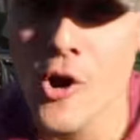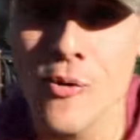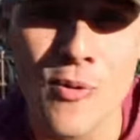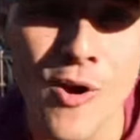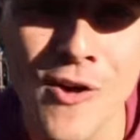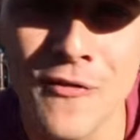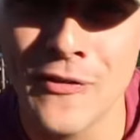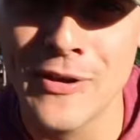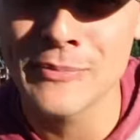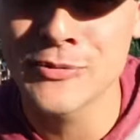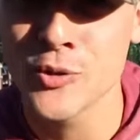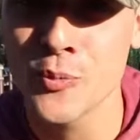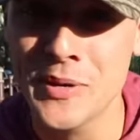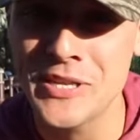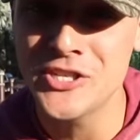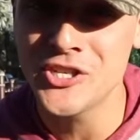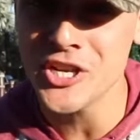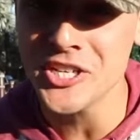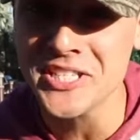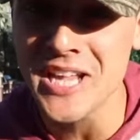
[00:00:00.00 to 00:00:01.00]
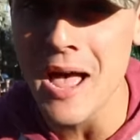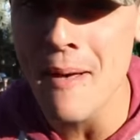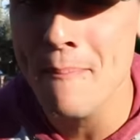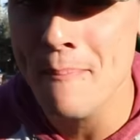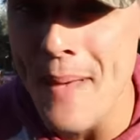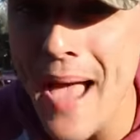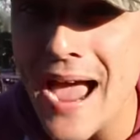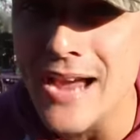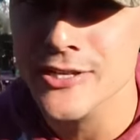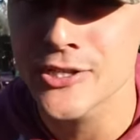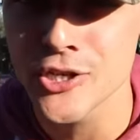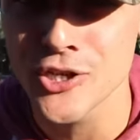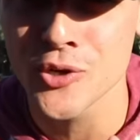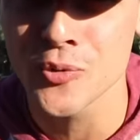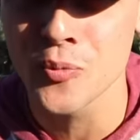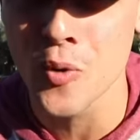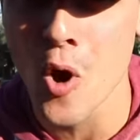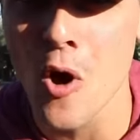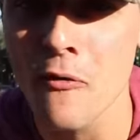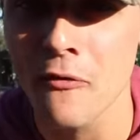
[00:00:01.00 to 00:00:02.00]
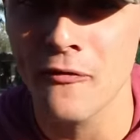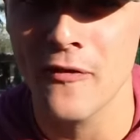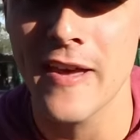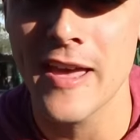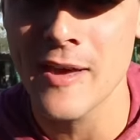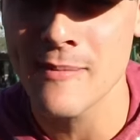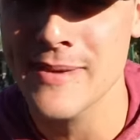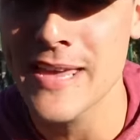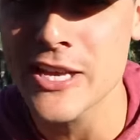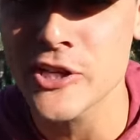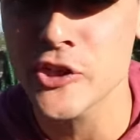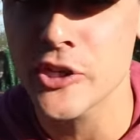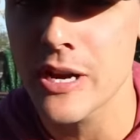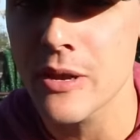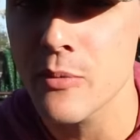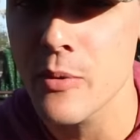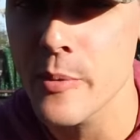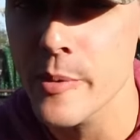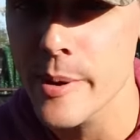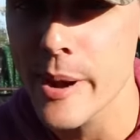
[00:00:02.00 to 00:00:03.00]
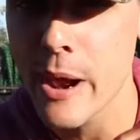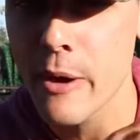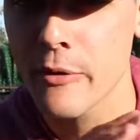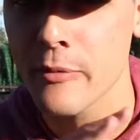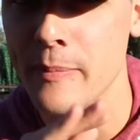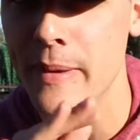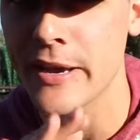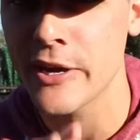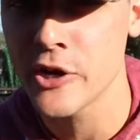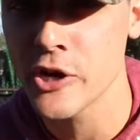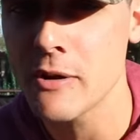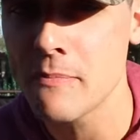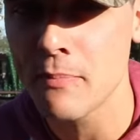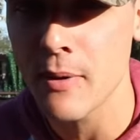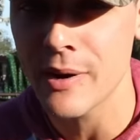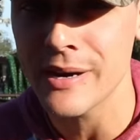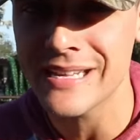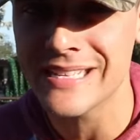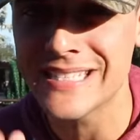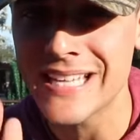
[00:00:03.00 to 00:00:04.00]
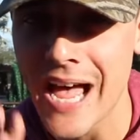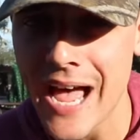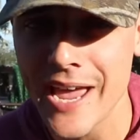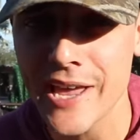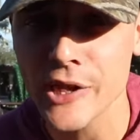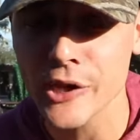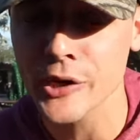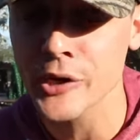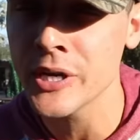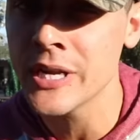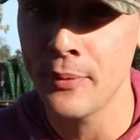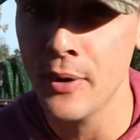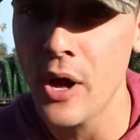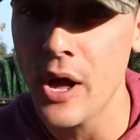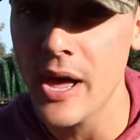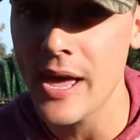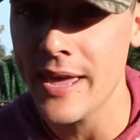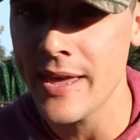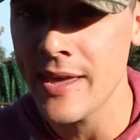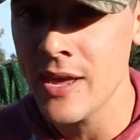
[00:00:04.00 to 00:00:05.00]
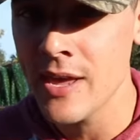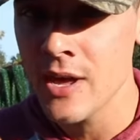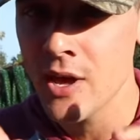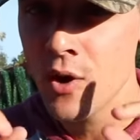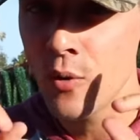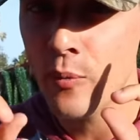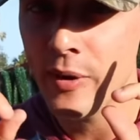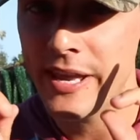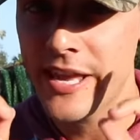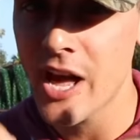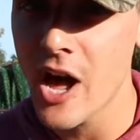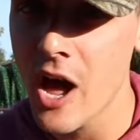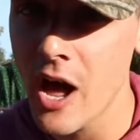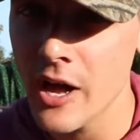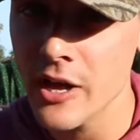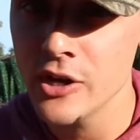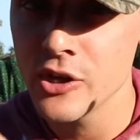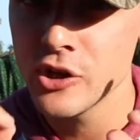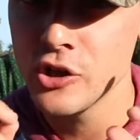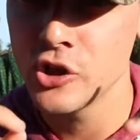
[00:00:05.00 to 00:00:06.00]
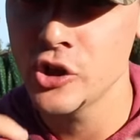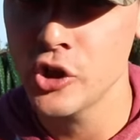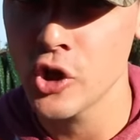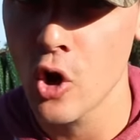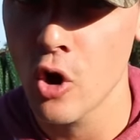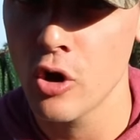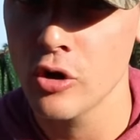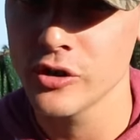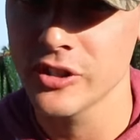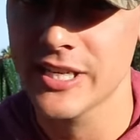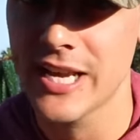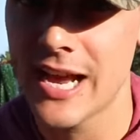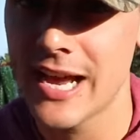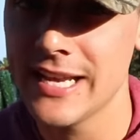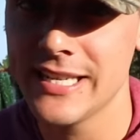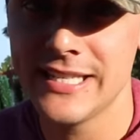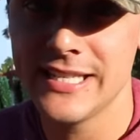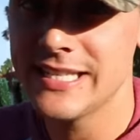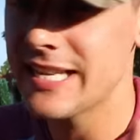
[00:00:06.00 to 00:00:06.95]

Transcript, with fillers: right, Raw fam, so we just got back to the Raw fam. Yesterday we went out with my good buddy Tyler, but we got Jaws, guys.